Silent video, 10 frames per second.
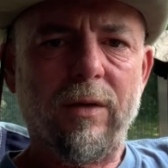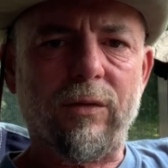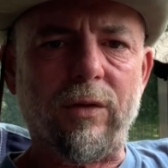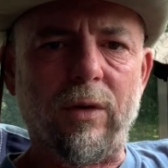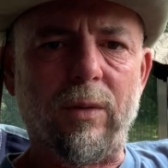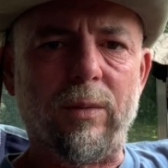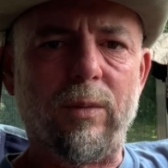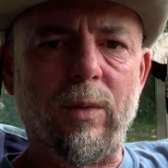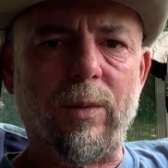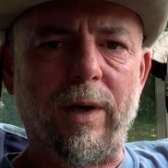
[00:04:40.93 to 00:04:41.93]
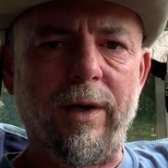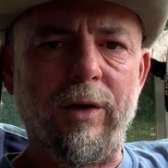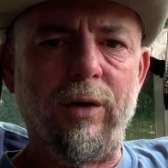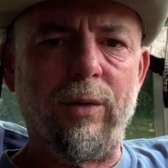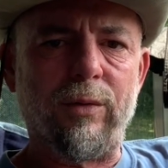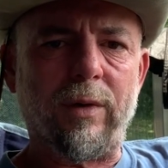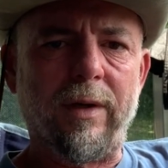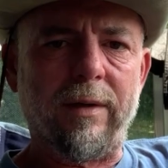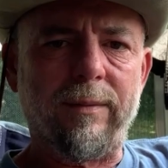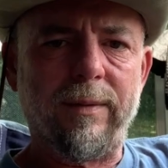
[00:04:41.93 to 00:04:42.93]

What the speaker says: So what we're gonna do is gonna